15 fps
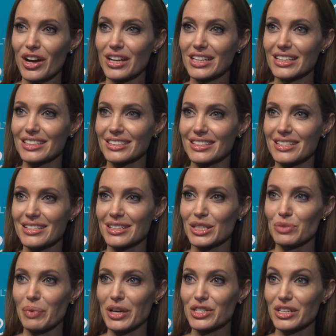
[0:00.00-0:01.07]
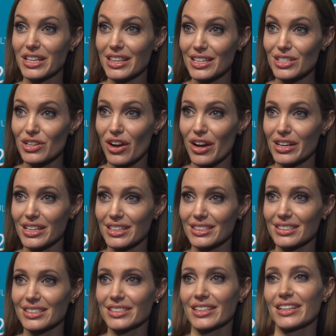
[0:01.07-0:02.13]
audience, especially this
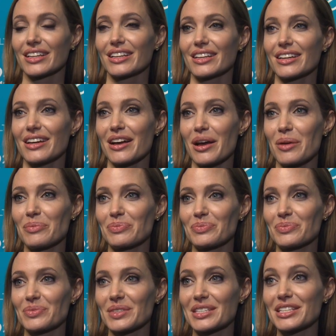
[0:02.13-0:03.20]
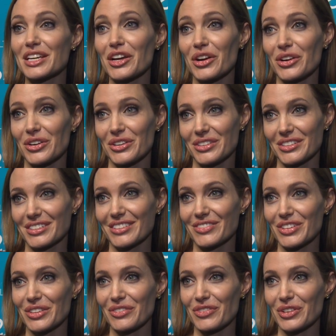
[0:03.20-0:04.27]
audience, see her
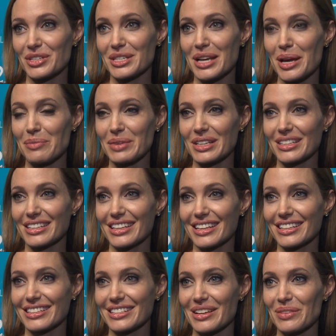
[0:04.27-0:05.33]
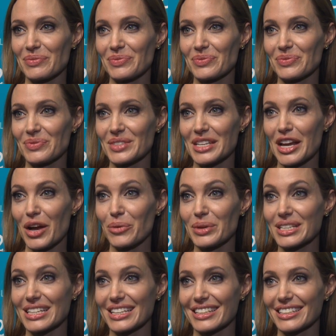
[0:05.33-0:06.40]
for the first time and see how
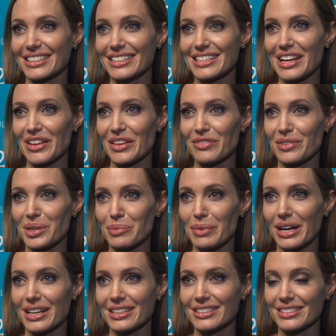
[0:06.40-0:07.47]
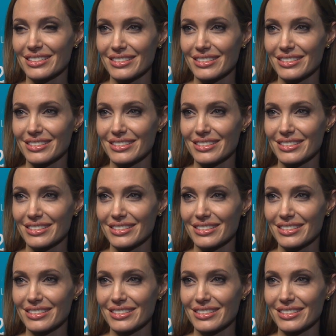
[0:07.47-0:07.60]
we did and see how they feel about it.